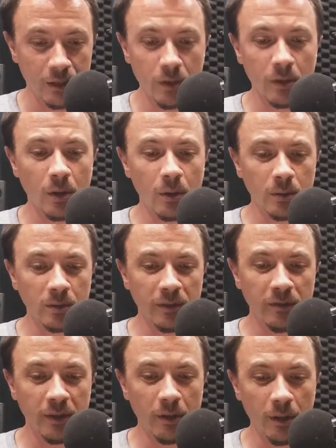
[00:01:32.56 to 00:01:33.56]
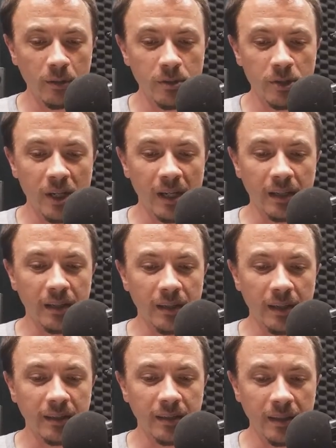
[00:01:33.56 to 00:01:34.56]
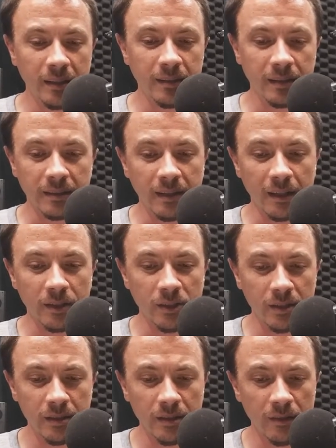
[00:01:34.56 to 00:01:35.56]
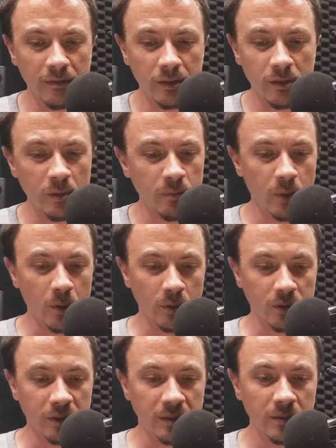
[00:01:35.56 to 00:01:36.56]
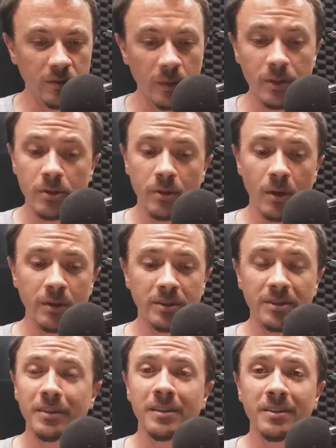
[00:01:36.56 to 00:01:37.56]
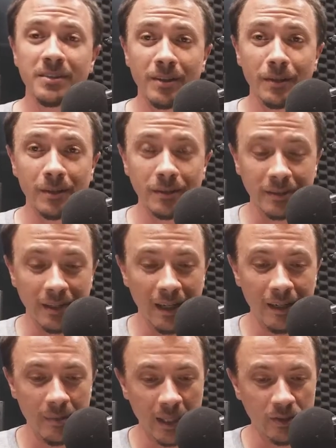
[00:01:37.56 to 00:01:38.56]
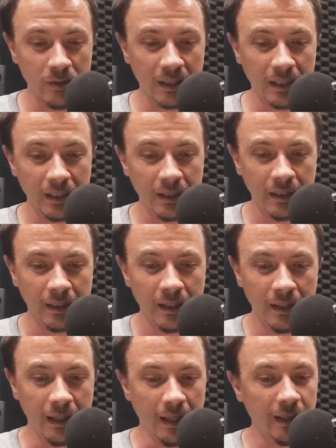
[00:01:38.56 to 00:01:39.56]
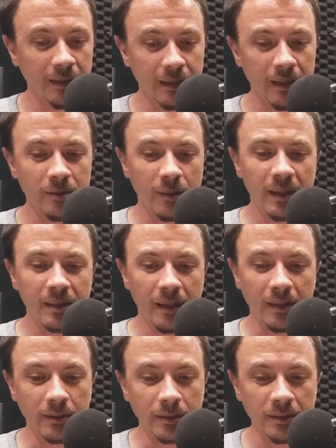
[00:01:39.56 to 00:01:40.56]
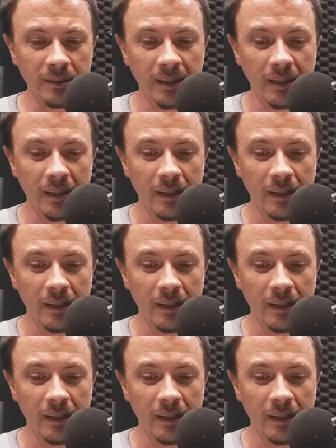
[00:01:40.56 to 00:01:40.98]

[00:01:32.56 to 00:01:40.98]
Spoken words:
took hold of their own chain at the intersection of the 2 portions which crossed the circle diametrically and at right angles.